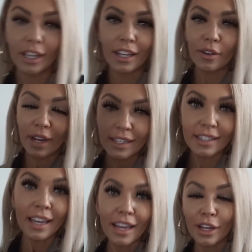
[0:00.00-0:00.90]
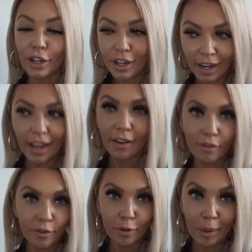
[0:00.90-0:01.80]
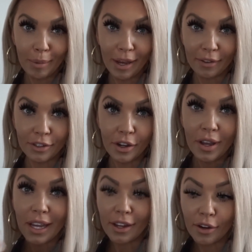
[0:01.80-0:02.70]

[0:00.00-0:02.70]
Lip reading: Like, you guys, you're gonna have a food baby after you eat.